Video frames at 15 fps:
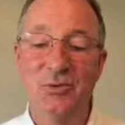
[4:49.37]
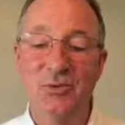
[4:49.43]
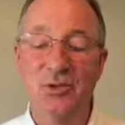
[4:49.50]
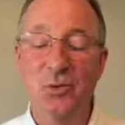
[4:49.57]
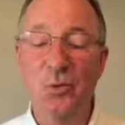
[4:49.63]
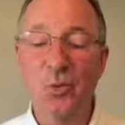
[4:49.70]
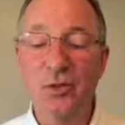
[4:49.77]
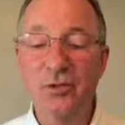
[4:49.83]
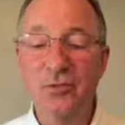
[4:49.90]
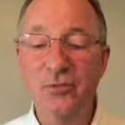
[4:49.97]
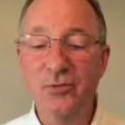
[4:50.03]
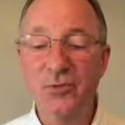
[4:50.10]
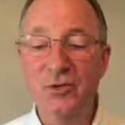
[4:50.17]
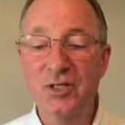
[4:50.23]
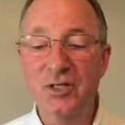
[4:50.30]
He was a
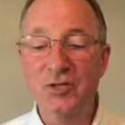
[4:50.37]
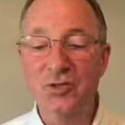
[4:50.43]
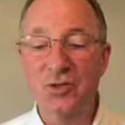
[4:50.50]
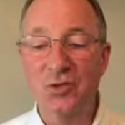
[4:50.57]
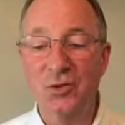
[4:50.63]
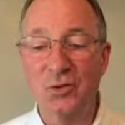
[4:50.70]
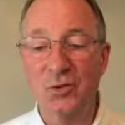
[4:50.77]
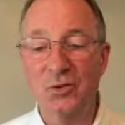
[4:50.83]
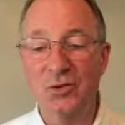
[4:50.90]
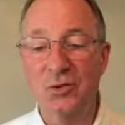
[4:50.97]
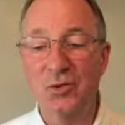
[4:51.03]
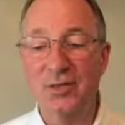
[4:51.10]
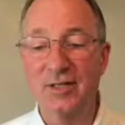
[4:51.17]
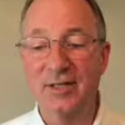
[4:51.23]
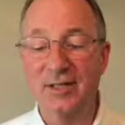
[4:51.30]
wonderful teacher who
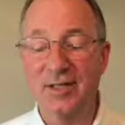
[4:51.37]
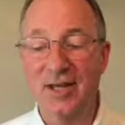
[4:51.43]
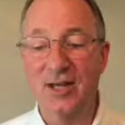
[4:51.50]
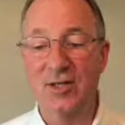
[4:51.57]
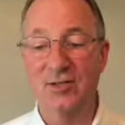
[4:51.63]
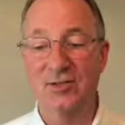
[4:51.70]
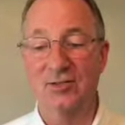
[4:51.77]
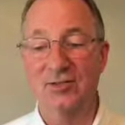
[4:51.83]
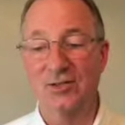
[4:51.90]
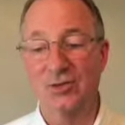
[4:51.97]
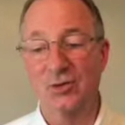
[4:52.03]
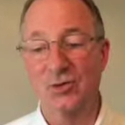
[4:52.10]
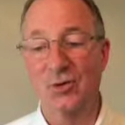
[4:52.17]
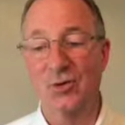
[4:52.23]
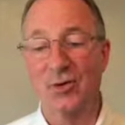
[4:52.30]
was only
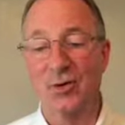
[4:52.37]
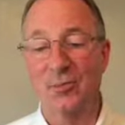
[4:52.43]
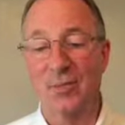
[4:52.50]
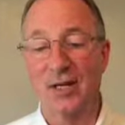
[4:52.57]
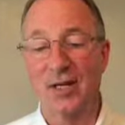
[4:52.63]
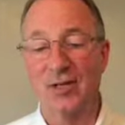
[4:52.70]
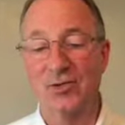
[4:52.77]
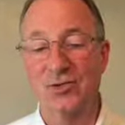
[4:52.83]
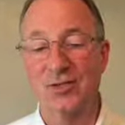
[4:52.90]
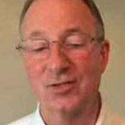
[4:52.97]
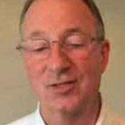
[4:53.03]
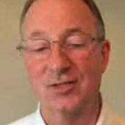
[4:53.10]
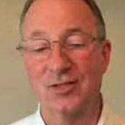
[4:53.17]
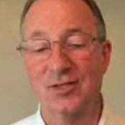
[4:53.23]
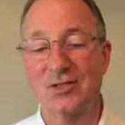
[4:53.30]
occasionally short on
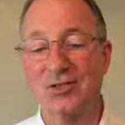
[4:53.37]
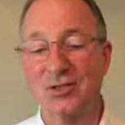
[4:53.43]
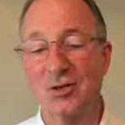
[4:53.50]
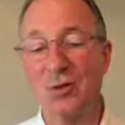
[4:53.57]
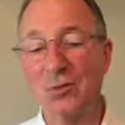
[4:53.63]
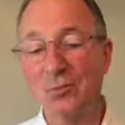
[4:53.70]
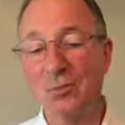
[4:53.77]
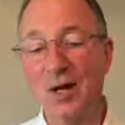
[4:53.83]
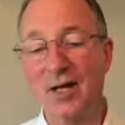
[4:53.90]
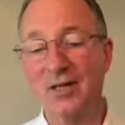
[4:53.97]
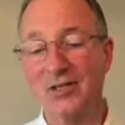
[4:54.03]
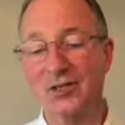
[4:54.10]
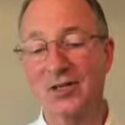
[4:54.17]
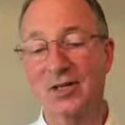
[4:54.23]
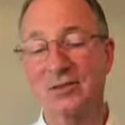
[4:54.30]
patience, as told
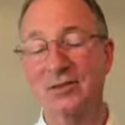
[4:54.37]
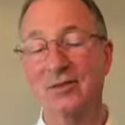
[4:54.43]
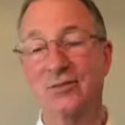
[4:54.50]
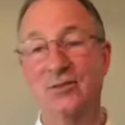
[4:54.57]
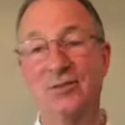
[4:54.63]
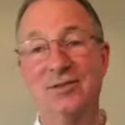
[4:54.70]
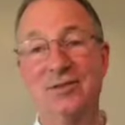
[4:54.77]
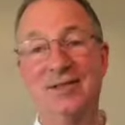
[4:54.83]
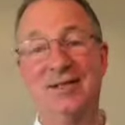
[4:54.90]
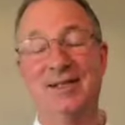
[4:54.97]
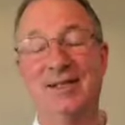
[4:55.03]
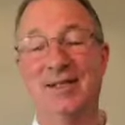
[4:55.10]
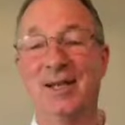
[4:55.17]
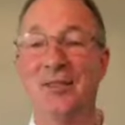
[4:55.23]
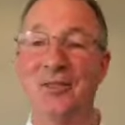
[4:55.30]
by his colorful
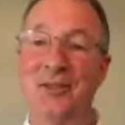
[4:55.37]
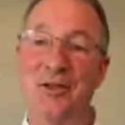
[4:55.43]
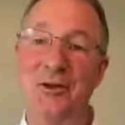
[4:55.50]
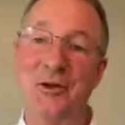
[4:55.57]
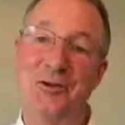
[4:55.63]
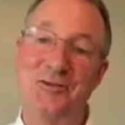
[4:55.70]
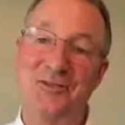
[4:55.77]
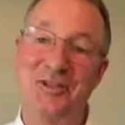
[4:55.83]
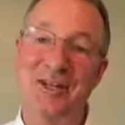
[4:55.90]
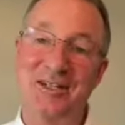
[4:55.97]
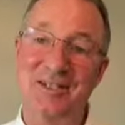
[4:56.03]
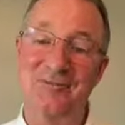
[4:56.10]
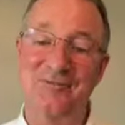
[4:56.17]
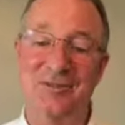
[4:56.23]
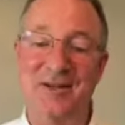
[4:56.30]
and then
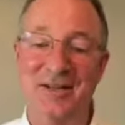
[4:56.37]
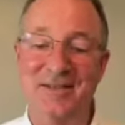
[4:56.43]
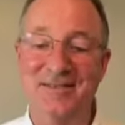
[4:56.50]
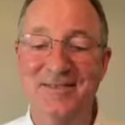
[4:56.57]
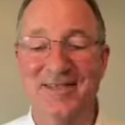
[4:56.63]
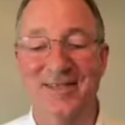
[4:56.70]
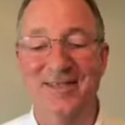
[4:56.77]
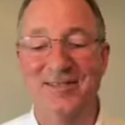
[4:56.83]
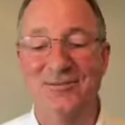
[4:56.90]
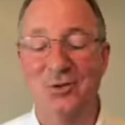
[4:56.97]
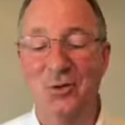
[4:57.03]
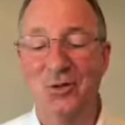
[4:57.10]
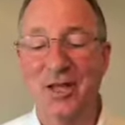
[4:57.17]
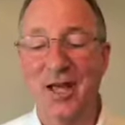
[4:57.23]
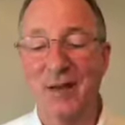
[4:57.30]
unsanctified
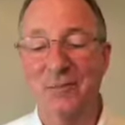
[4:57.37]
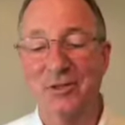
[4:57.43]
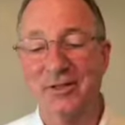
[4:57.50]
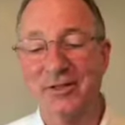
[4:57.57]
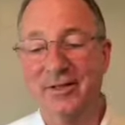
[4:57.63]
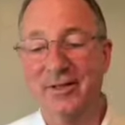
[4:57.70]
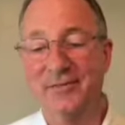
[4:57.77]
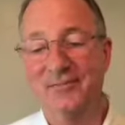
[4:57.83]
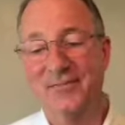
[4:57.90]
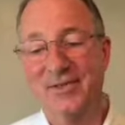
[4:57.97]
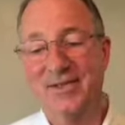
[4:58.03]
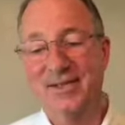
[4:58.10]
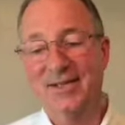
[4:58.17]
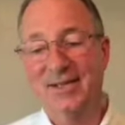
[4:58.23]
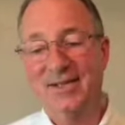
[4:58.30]
vocabulary.
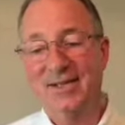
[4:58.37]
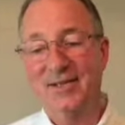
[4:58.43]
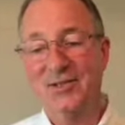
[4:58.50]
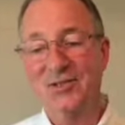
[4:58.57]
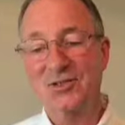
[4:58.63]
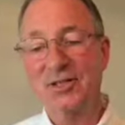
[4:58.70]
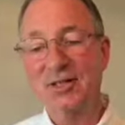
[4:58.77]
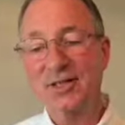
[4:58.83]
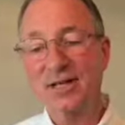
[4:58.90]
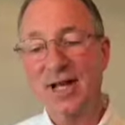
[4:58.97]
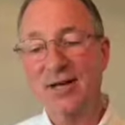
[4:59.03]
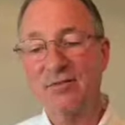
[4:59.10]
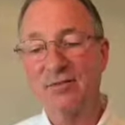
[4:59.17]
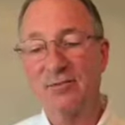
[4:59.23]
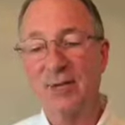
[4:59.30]
In the
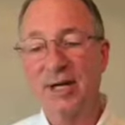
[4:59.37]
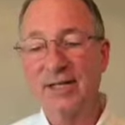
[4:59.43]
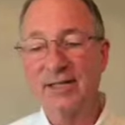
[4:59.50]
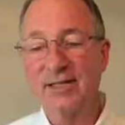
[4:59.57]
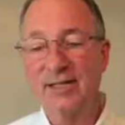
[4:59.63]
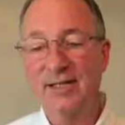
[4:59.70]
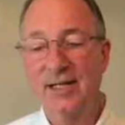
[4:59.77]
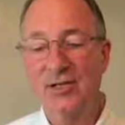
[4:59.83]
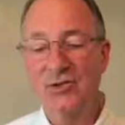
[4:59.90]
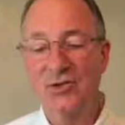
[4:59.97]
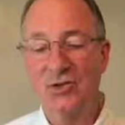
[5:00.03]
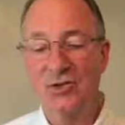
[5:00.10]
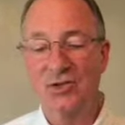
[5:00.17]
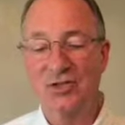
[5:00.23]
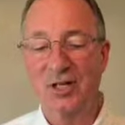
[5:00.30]
second half of my
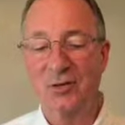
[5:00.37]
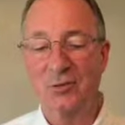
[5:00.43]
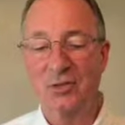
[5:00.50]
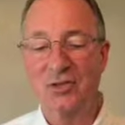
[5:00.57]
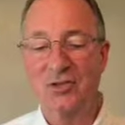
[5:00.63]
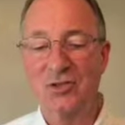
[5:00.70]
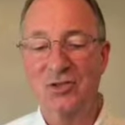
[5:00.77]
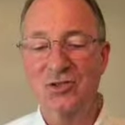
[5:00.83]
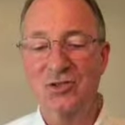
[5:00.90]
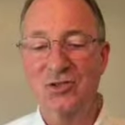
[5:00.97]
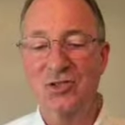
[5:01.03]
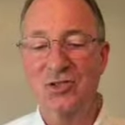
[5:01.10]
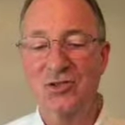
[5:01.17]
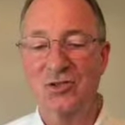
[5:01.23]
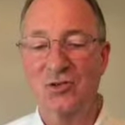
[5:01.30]
teenage years, I
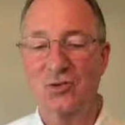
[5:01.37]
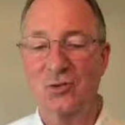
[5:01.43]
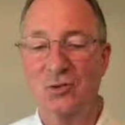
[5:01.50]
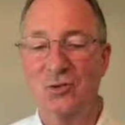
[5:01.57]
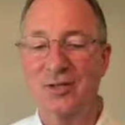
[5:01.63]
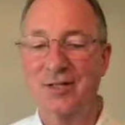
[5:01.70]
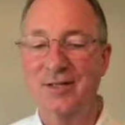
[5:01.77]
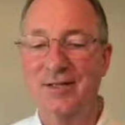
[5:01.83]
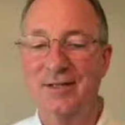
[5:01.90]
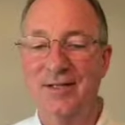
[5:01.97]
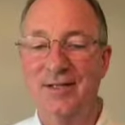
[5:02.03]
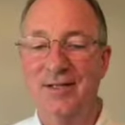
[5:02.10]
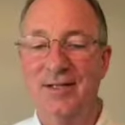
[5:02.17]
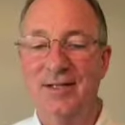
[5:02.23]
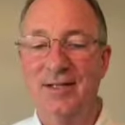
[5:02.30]
resisted his authority
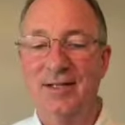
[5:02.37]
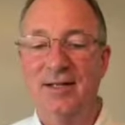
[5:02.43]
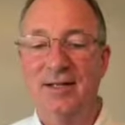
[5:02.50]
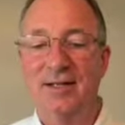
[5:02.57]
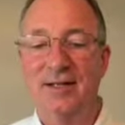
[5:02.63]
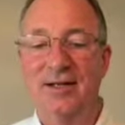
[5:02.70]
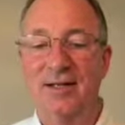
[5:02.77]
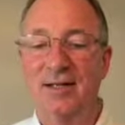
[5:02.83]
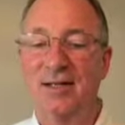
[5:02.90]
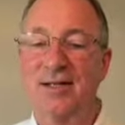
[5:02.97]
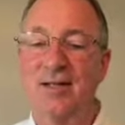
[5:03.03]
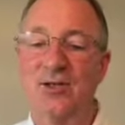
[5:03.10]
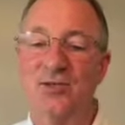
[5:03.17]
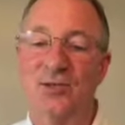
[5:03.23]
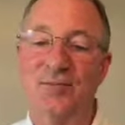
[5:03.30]
on
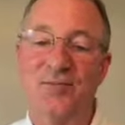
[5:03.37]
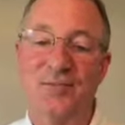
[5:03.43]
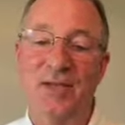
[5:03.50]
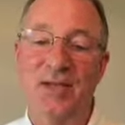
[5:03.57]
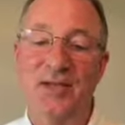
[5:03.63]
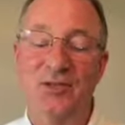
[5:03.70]
occasion,